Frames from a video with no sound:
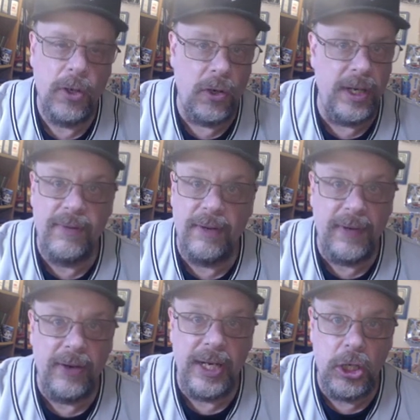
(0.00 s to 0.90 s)
or even a
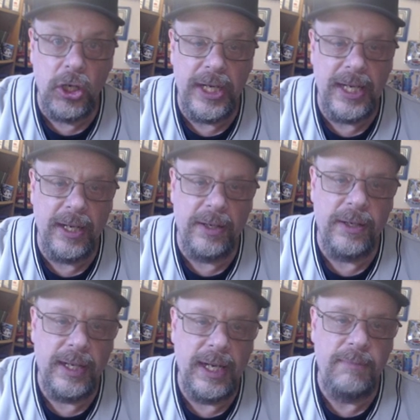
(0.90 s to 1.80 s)
very good
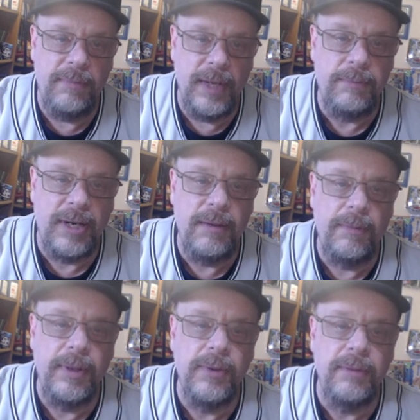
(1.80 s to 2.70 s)
hitter, I, I
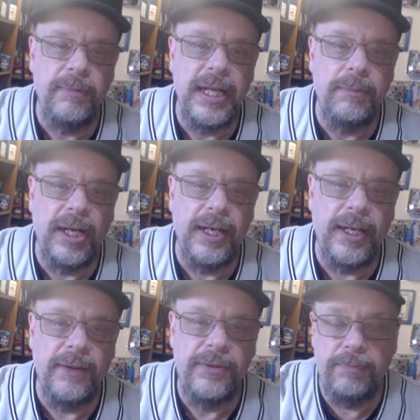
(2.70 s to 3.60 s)
probably would have made the playoffs.